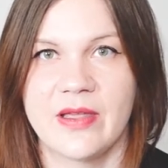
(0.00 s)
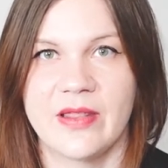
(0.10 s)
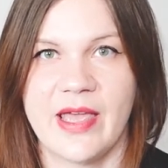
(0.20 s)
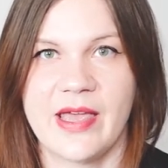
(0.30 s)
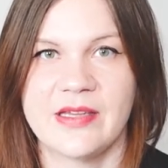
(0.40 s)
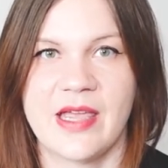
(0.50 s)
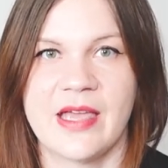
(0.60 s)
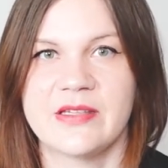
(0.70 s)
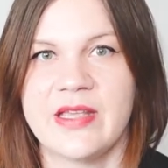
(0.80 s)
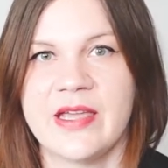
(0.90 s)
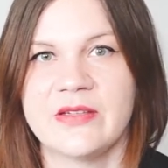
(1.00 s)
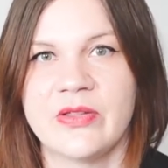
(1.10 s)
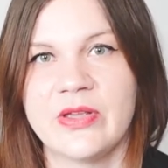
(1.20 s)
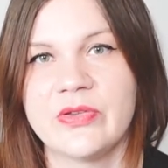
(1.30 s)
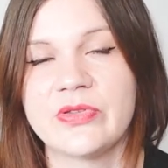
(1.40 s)
then at the end
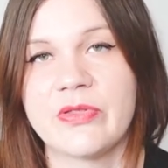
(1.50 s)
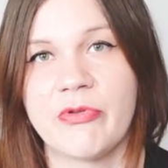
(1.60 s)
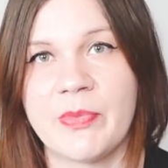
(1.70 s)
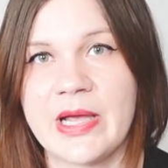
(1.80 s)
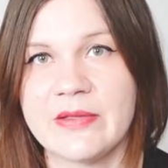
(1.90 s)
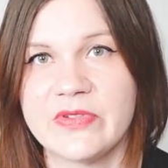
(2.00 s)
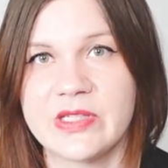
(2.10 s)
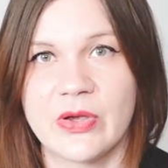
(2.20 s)
of those three months,